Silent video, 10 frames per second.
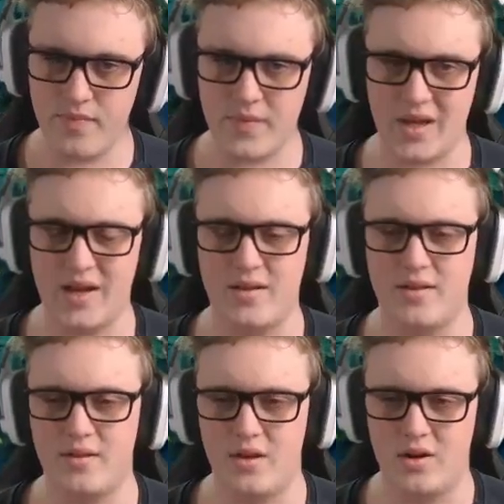And in
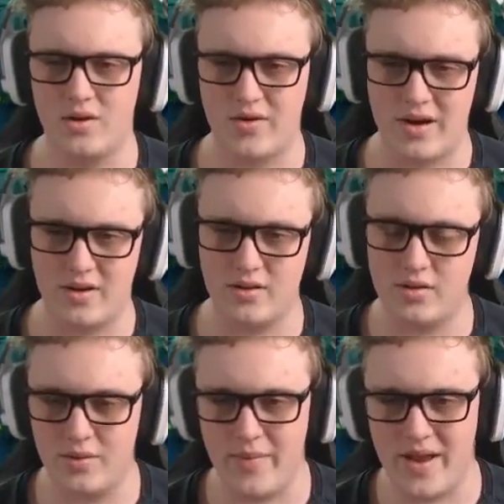the long run,
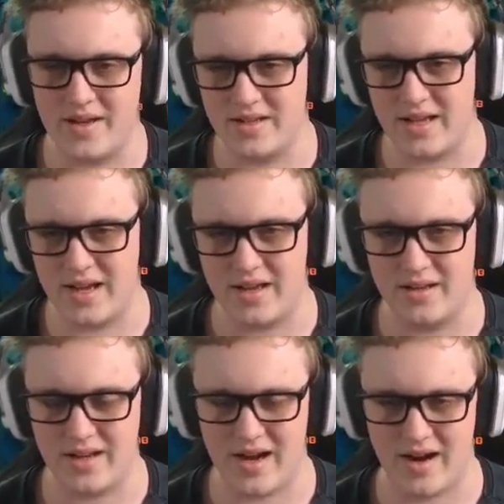you're meant to get the
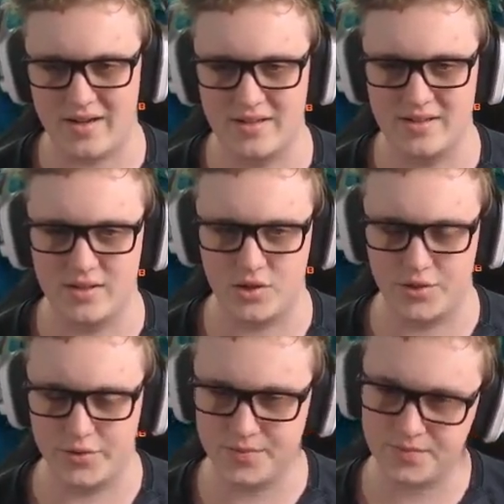characters that
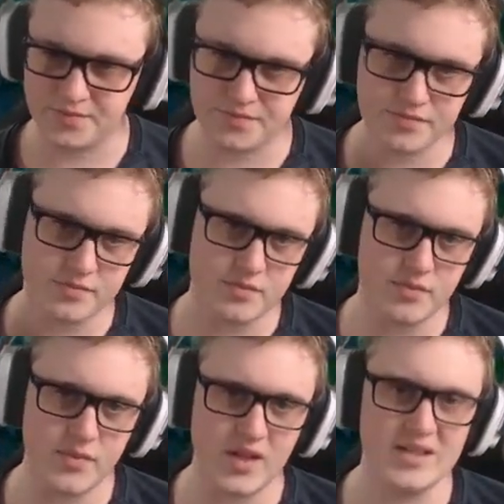do
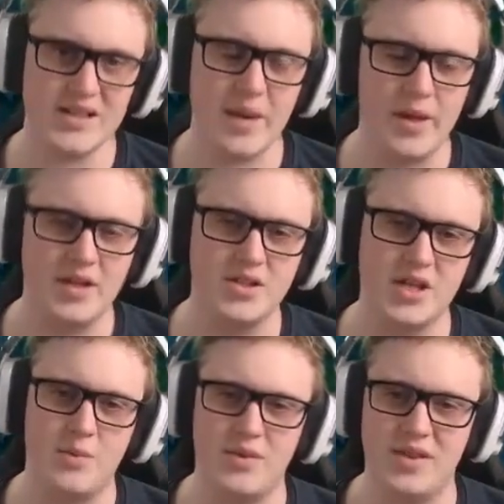damage
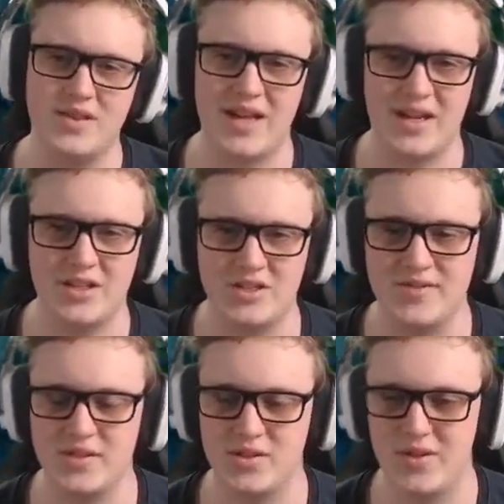up with static shivs
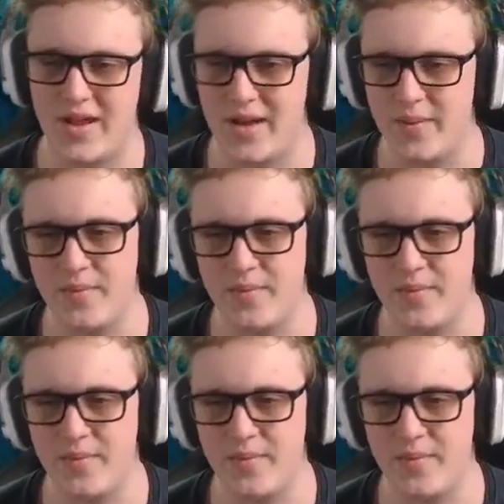and all that.